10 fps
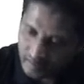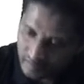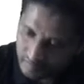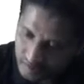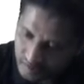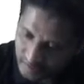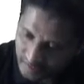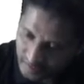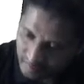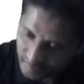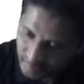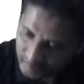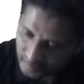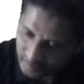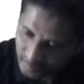This is 90 minus
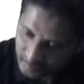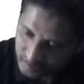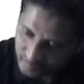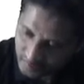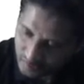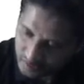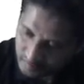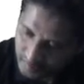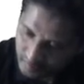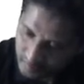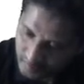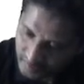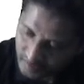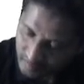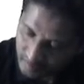theta. This fellow should be equal to
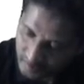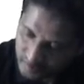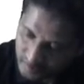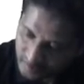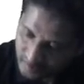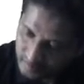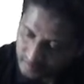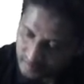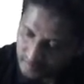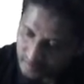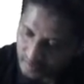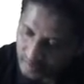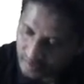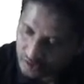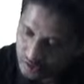90 plus theta.
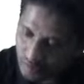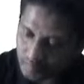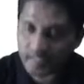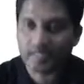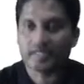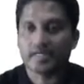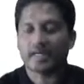Slope taken in